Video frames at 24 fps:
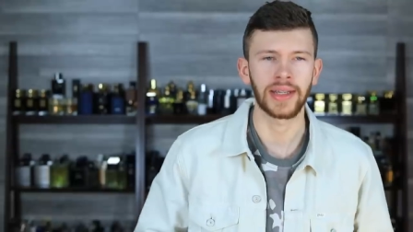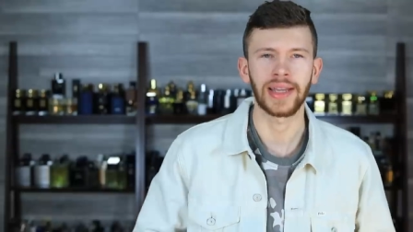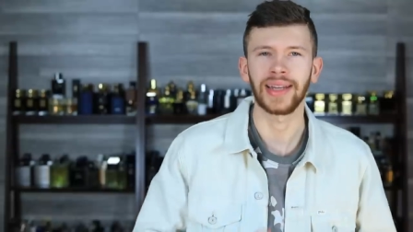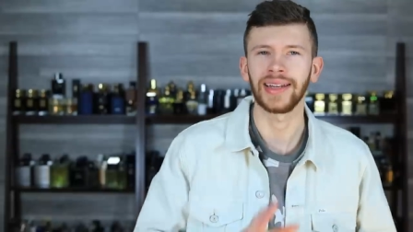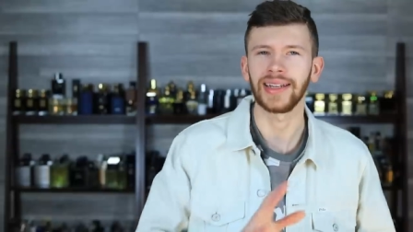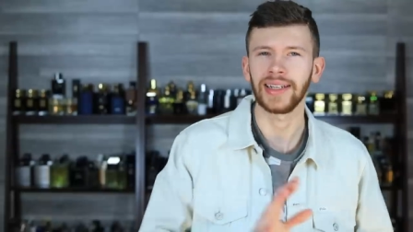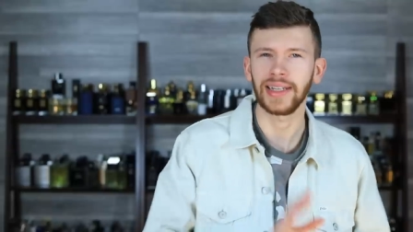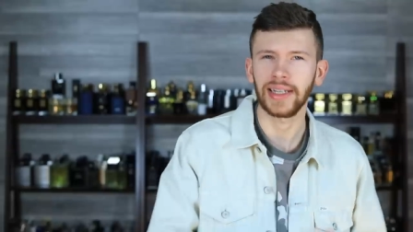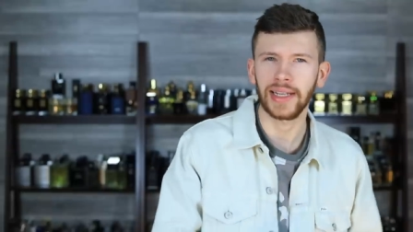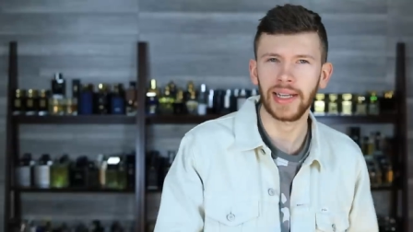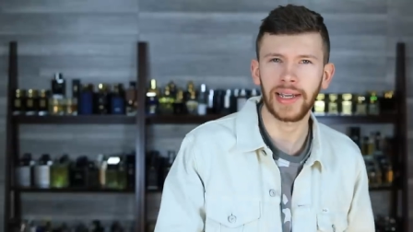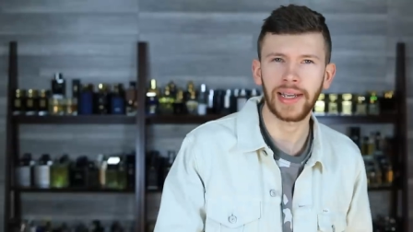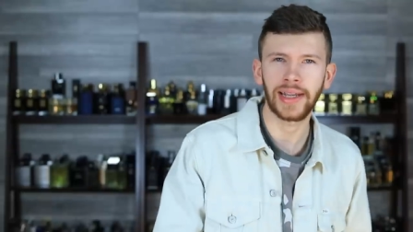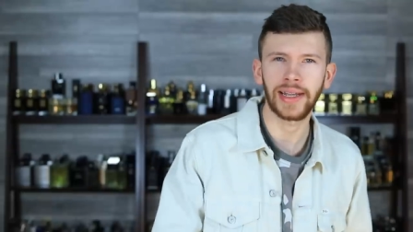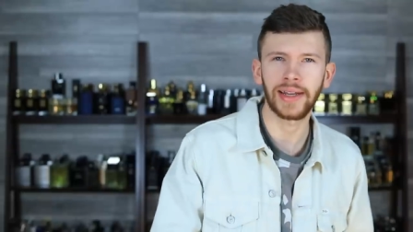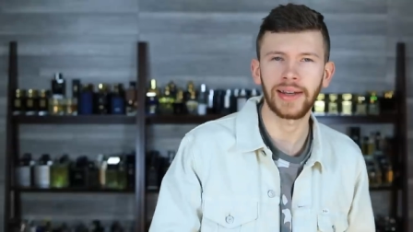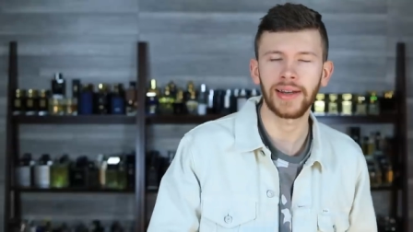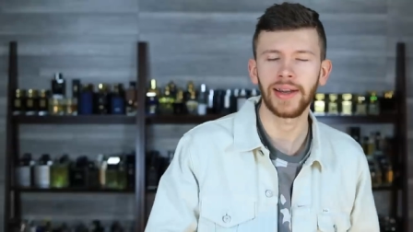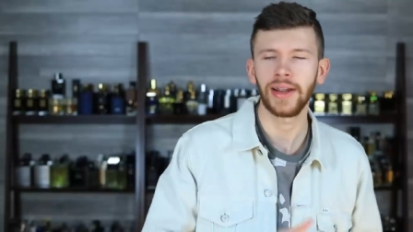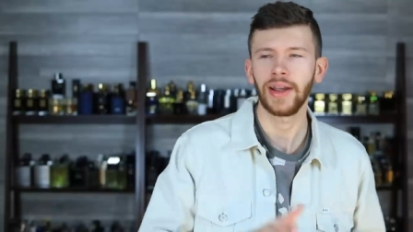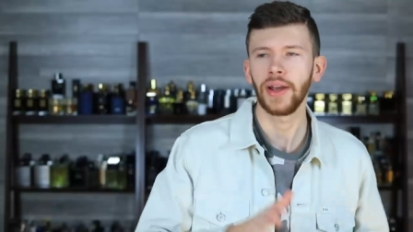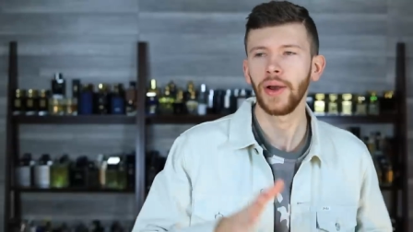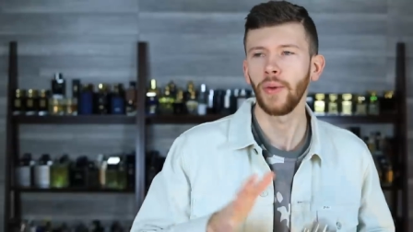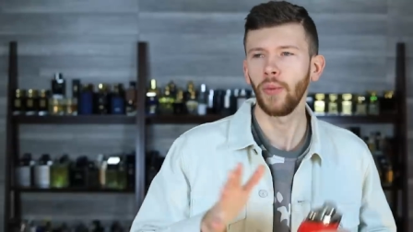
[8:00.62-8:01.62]
and again,
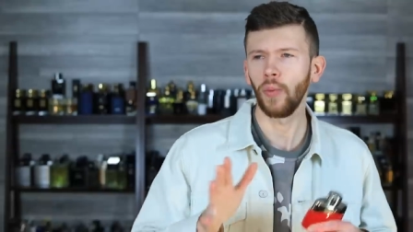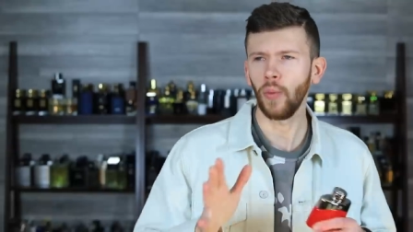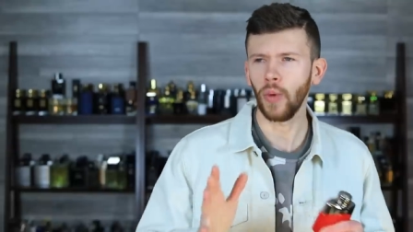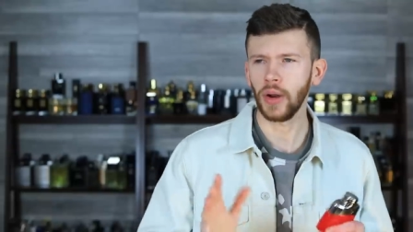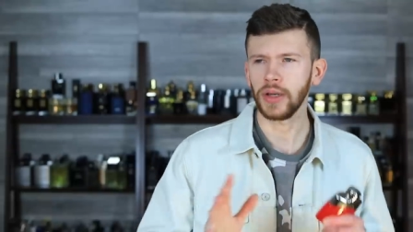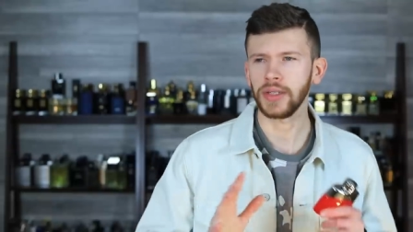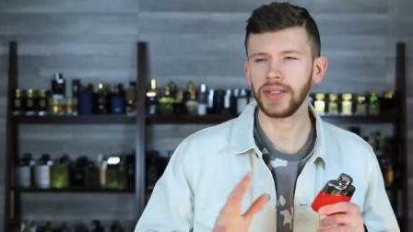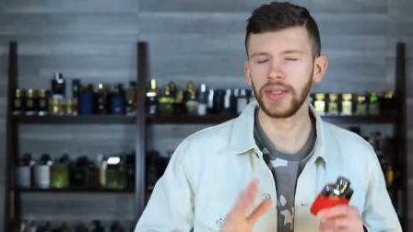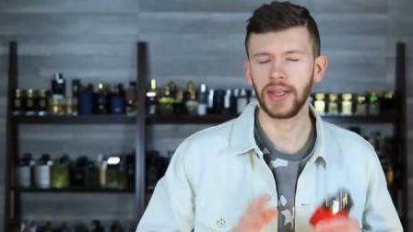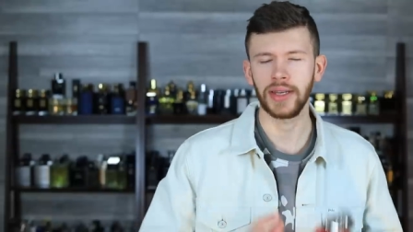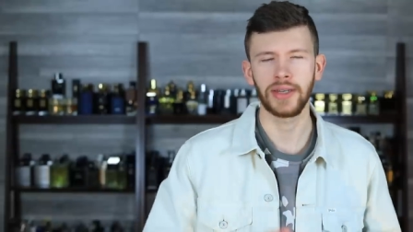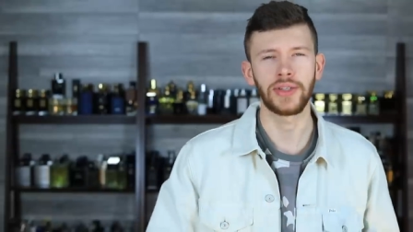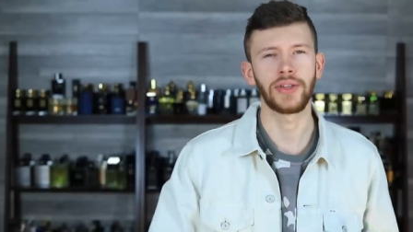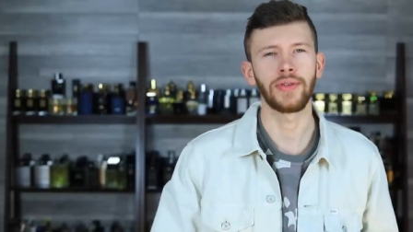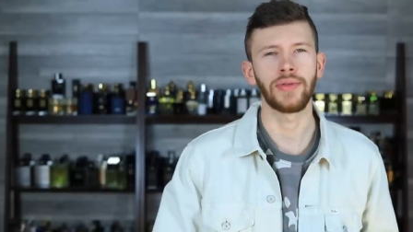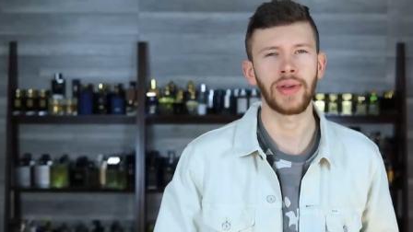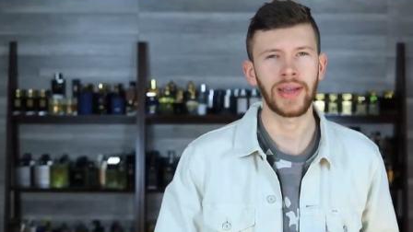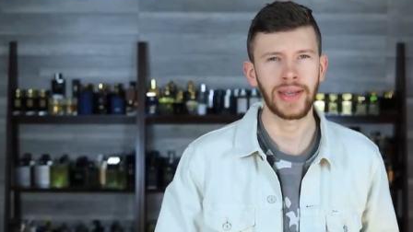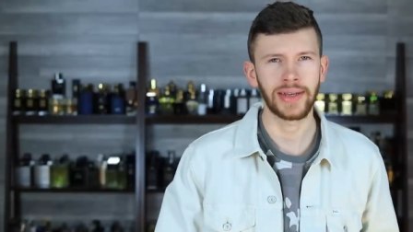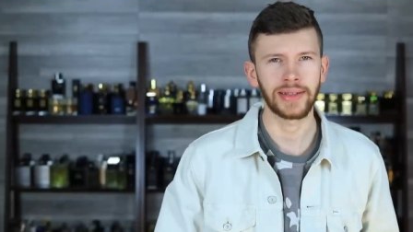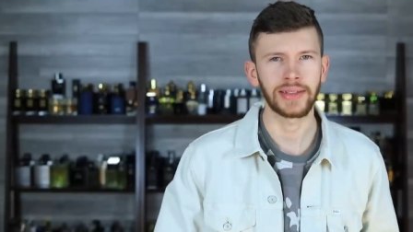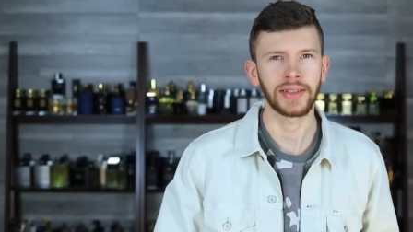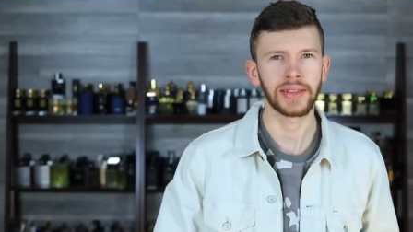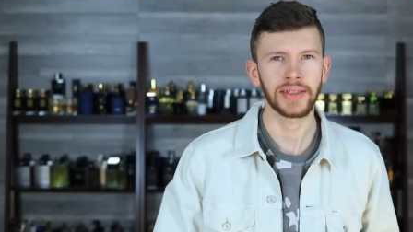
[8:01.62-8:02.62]
once they do
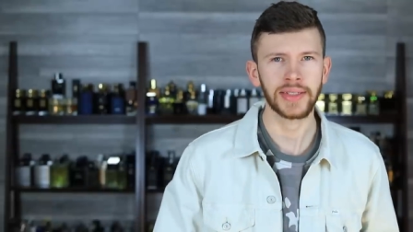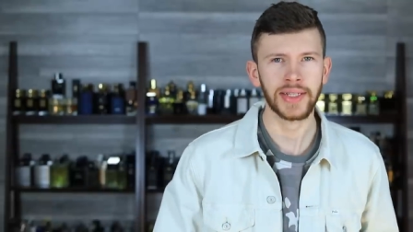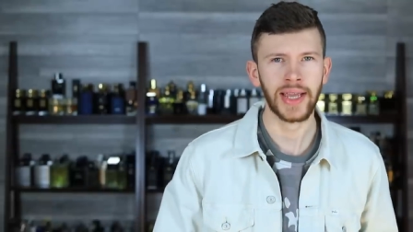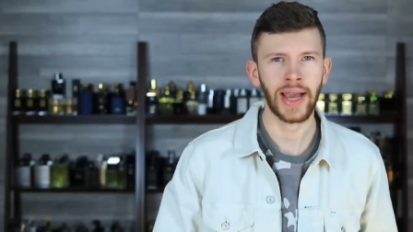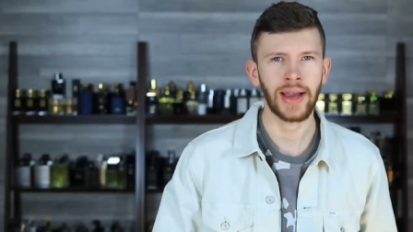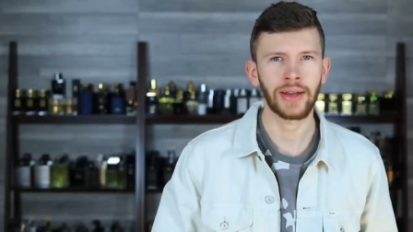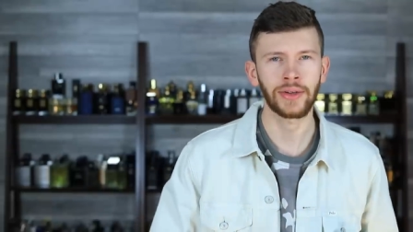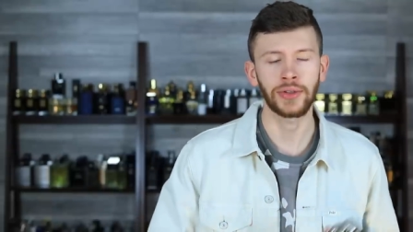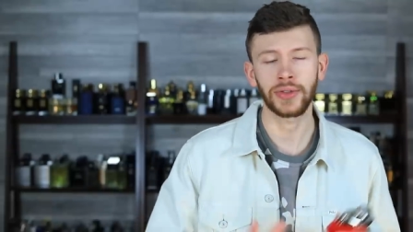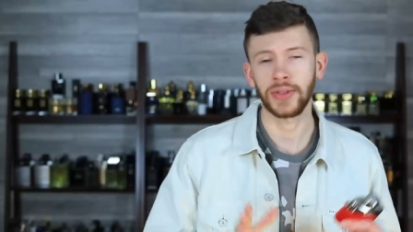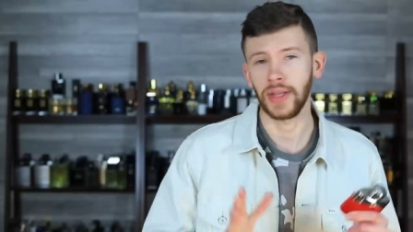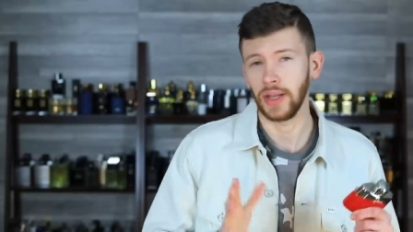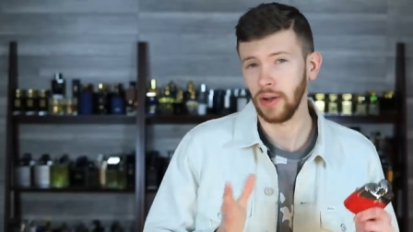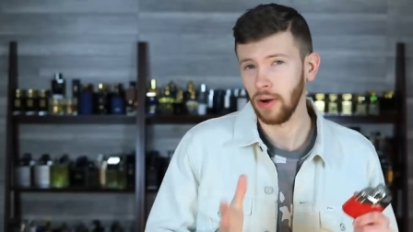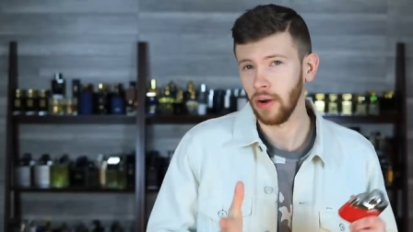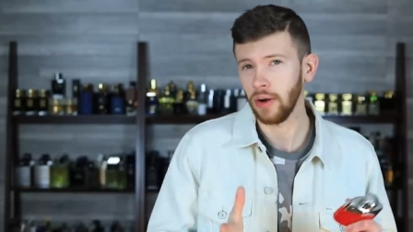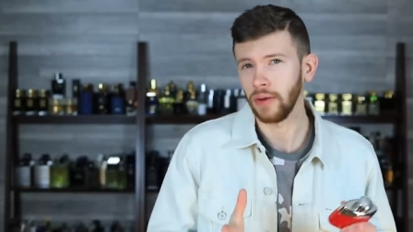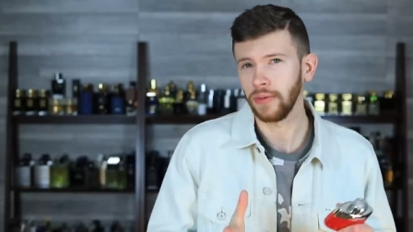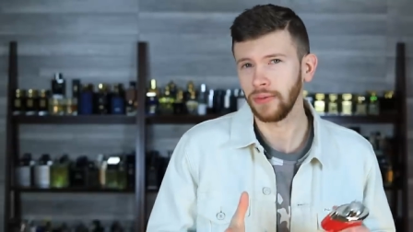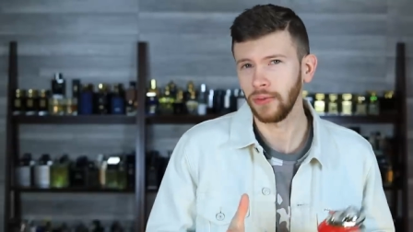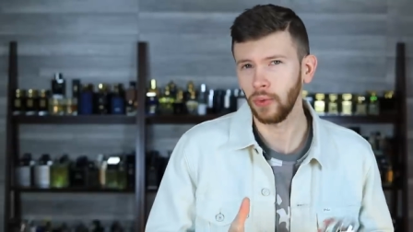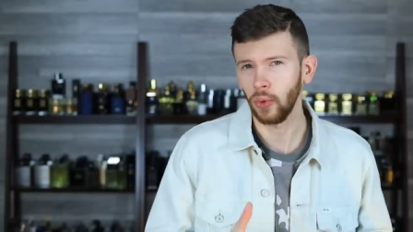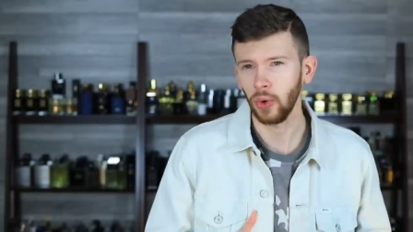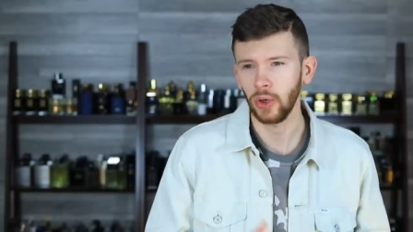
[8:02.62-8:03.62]
hit discounters, they are
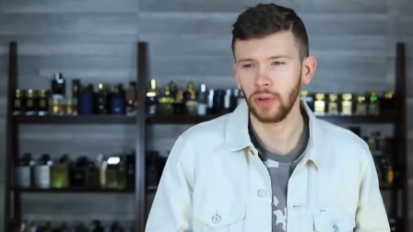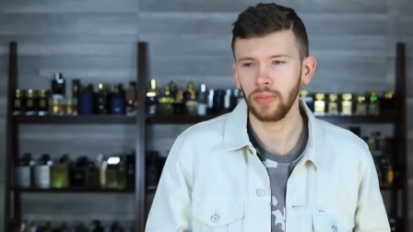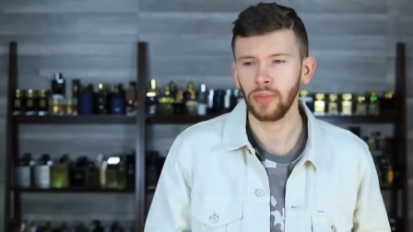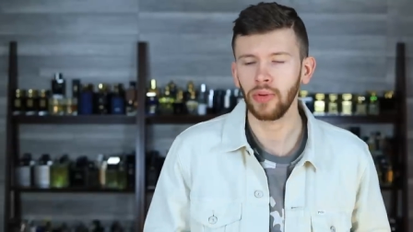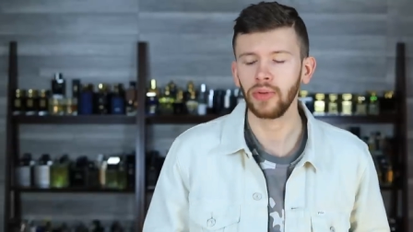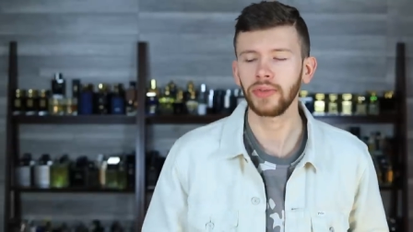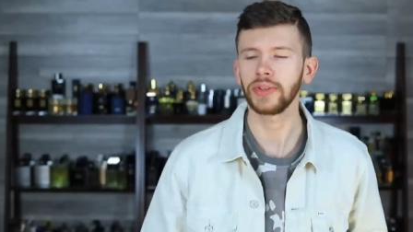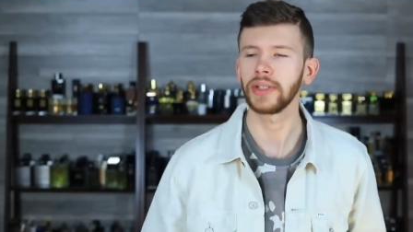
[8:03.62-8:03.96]
affordable,